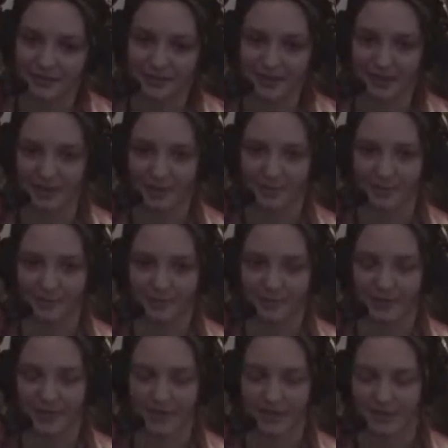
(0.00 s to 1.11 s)

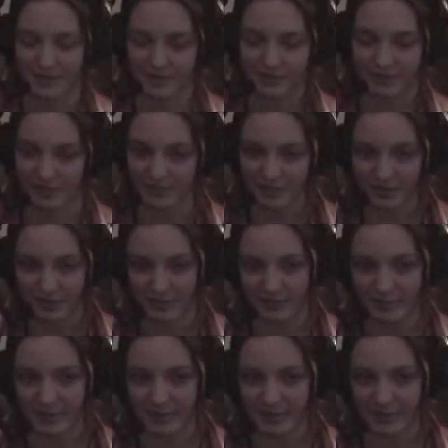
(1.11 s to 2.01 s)
and then into the league tournament,